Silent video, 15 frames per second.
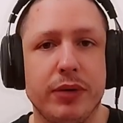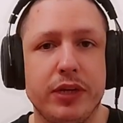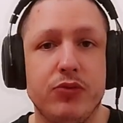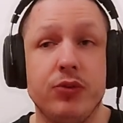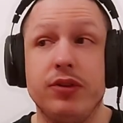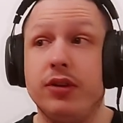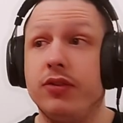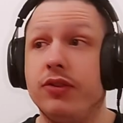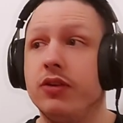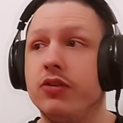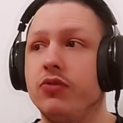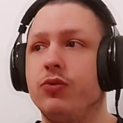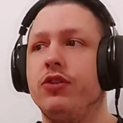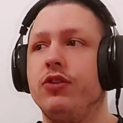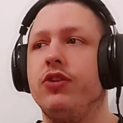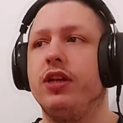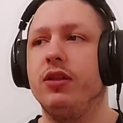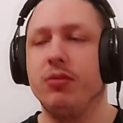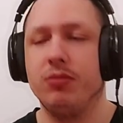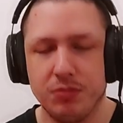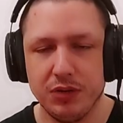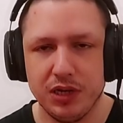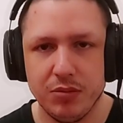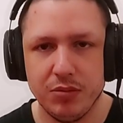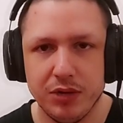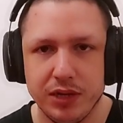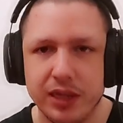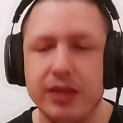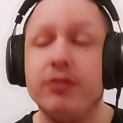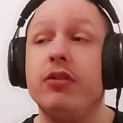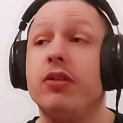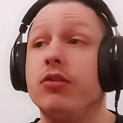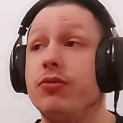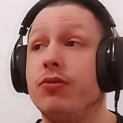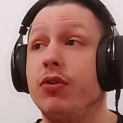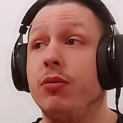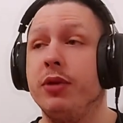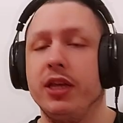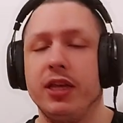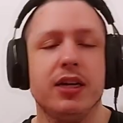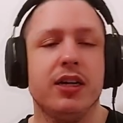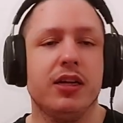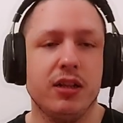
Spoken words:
my Twitter, Discord, Twitch, and Bilibili if you want to follow me,